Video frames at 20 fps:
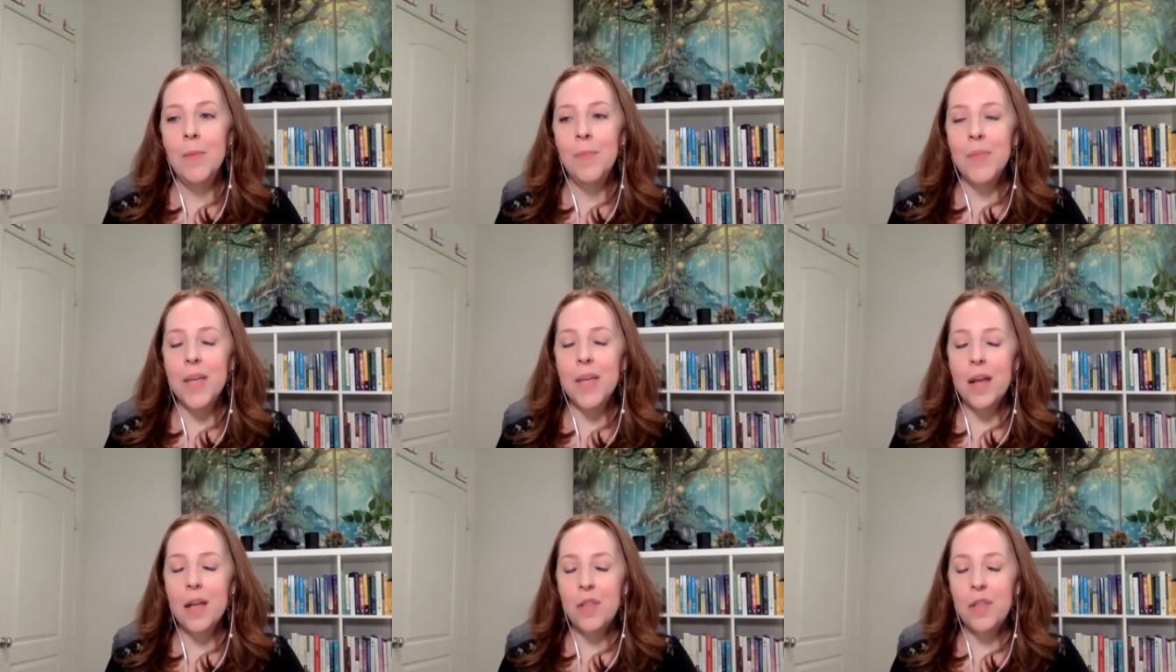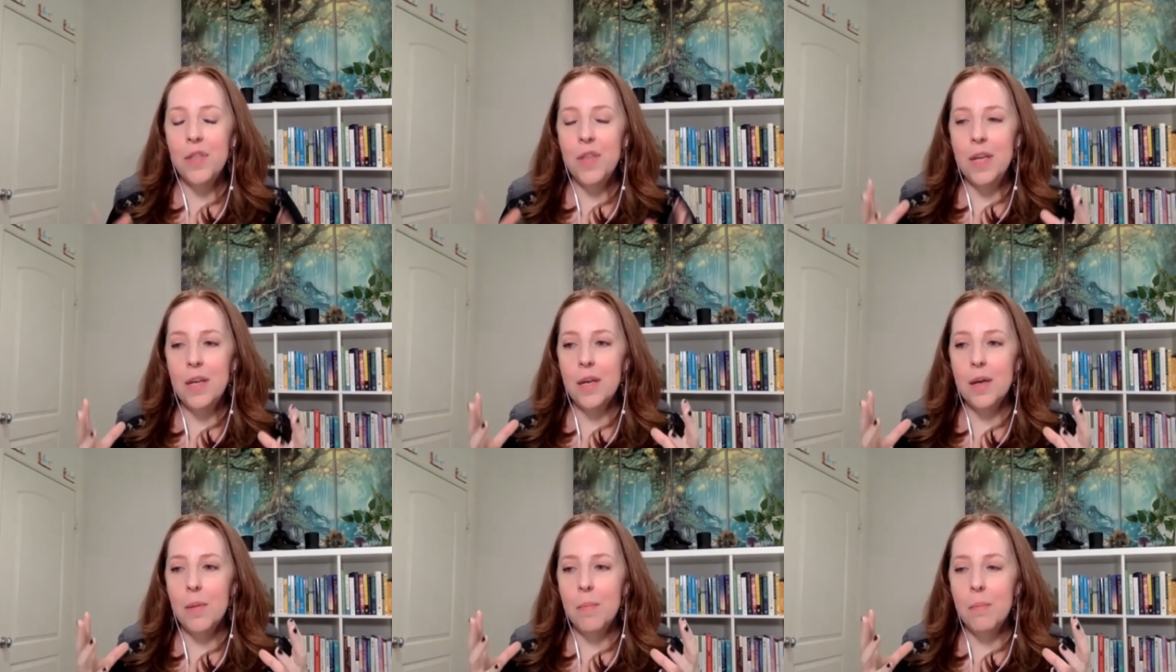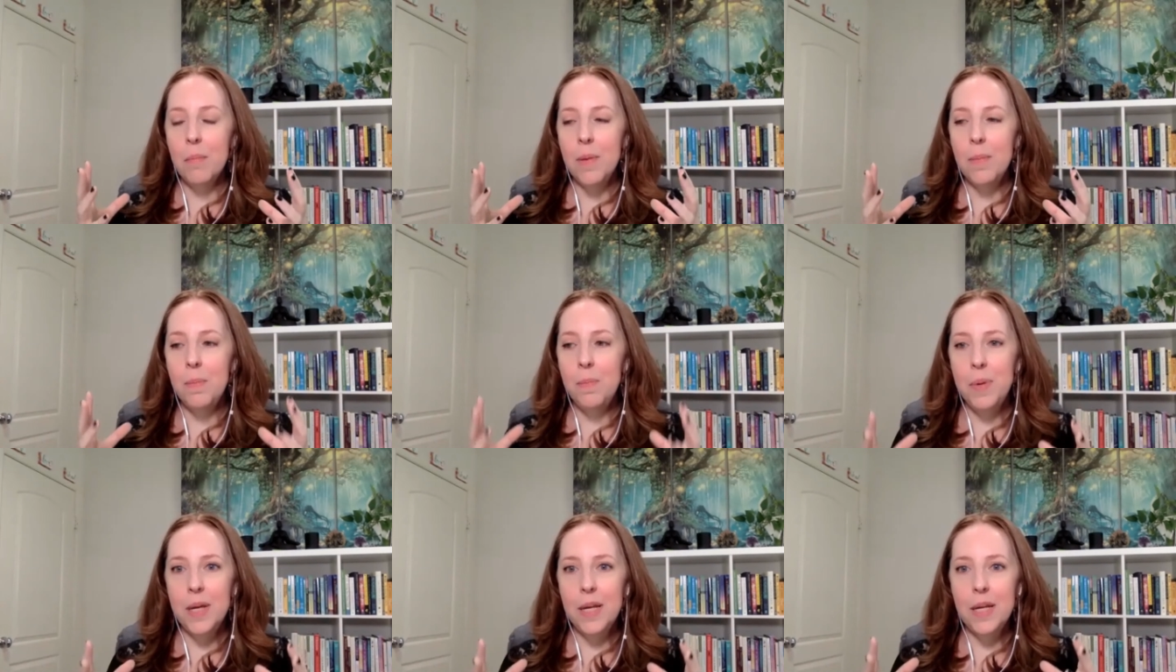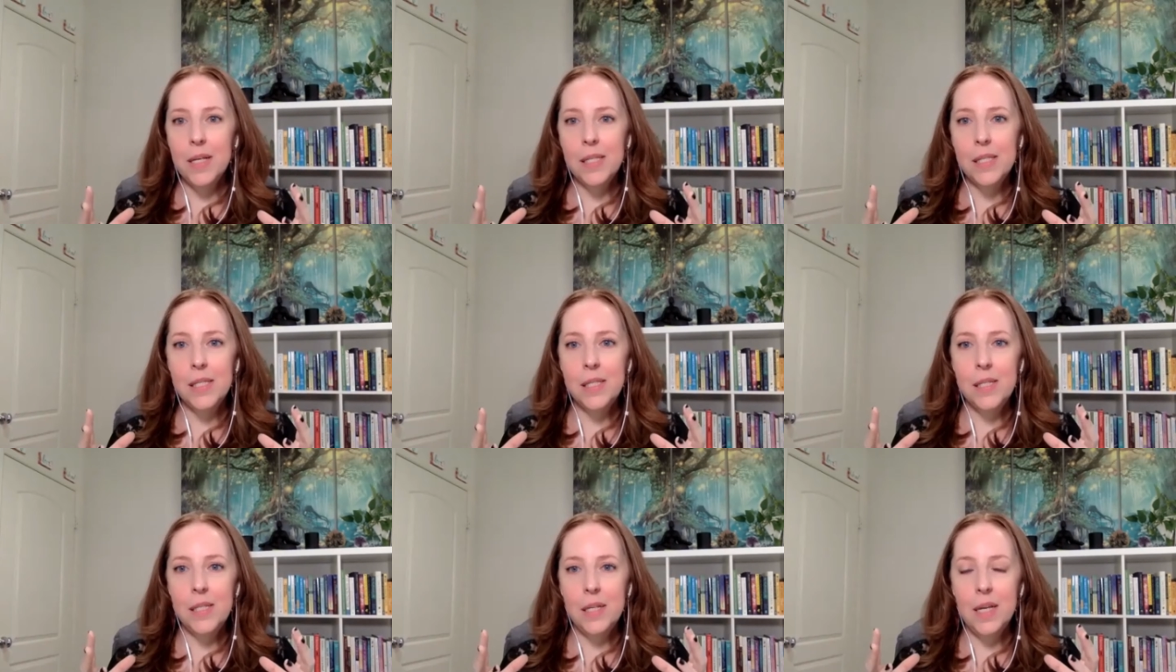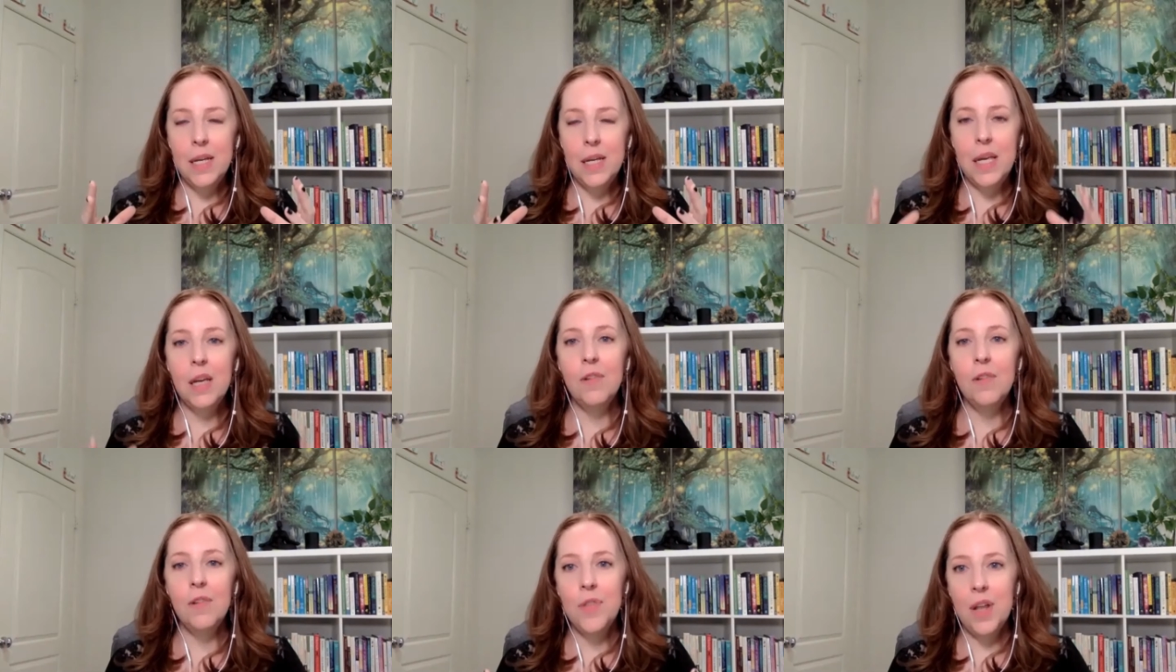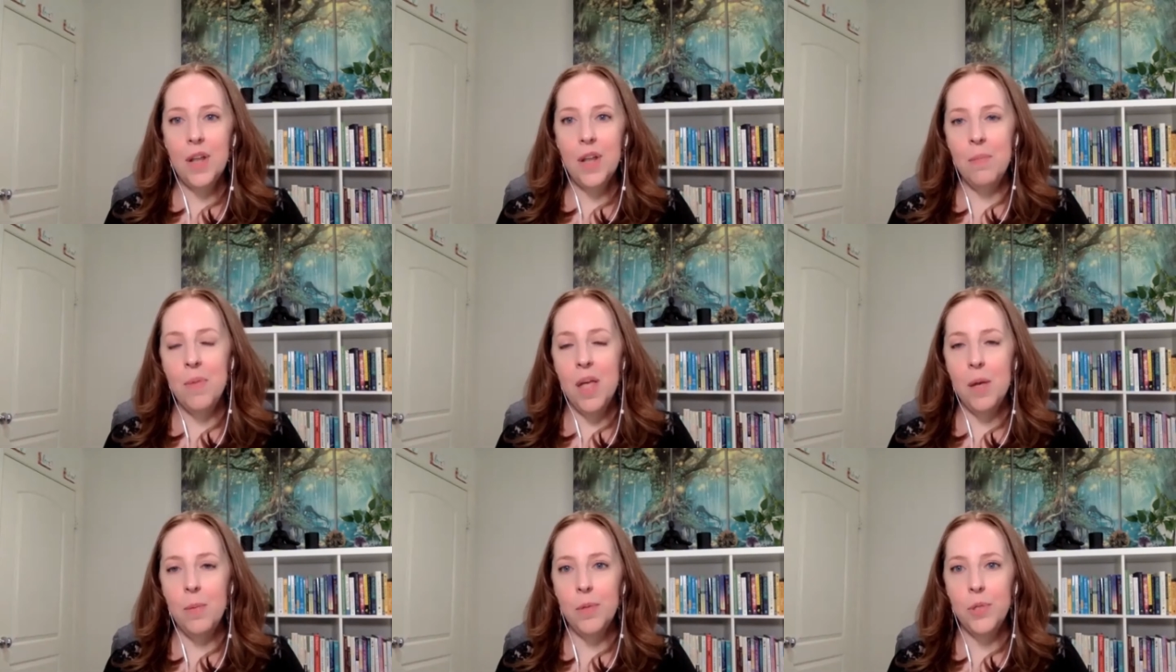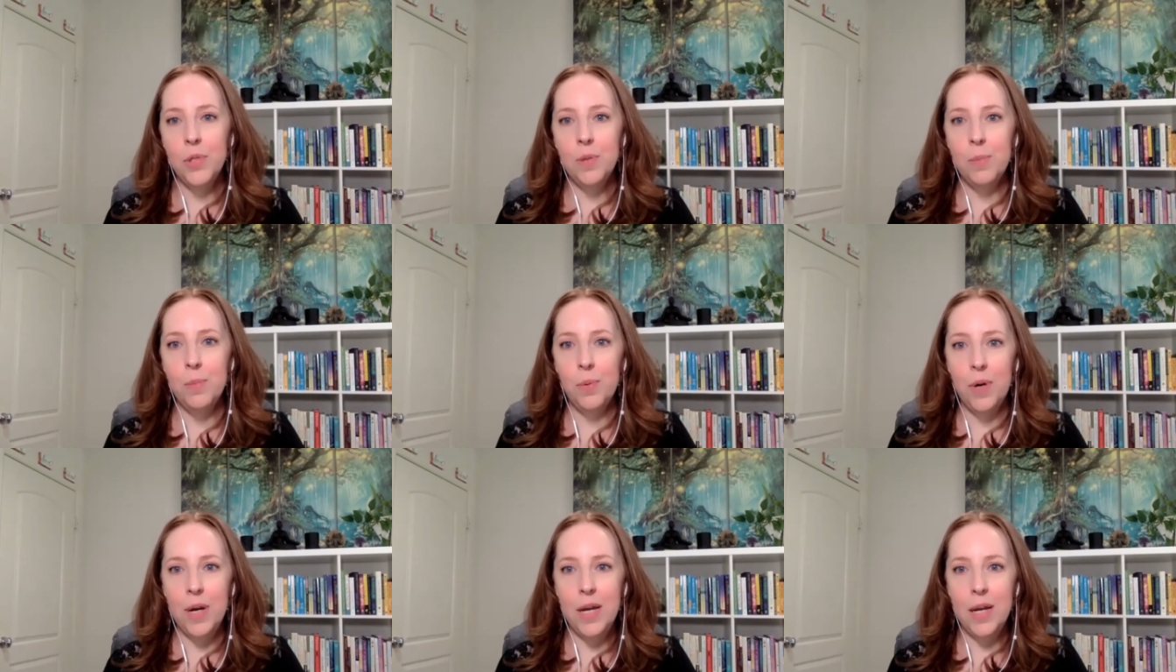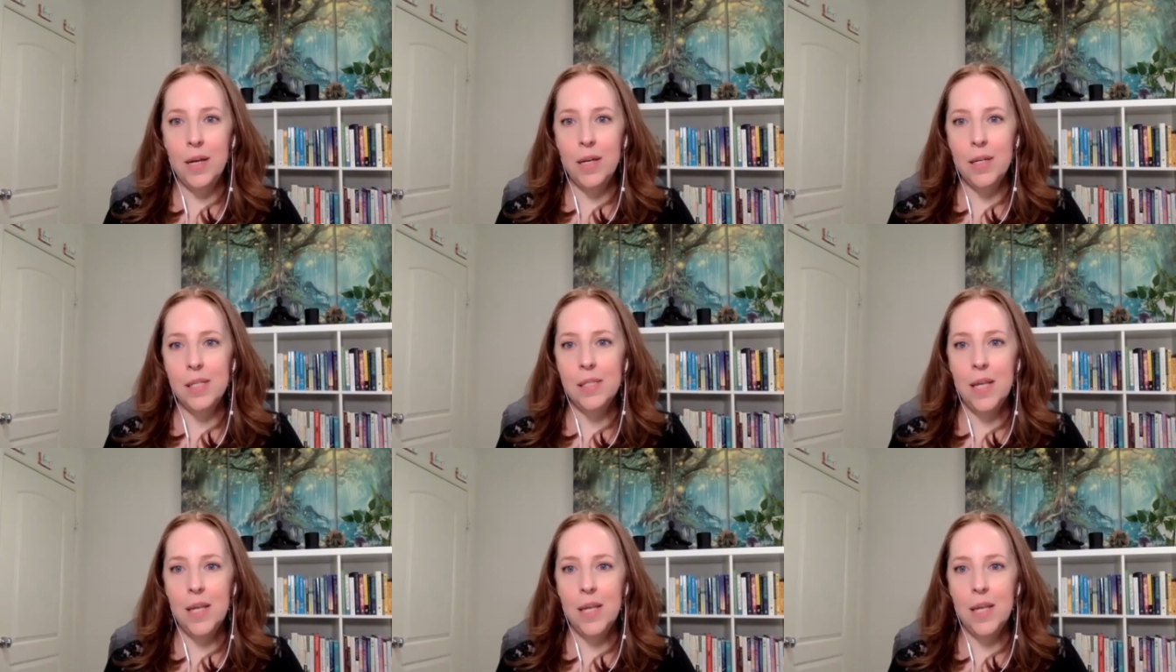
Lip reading: And I think my biggest gift that I'm able to bring is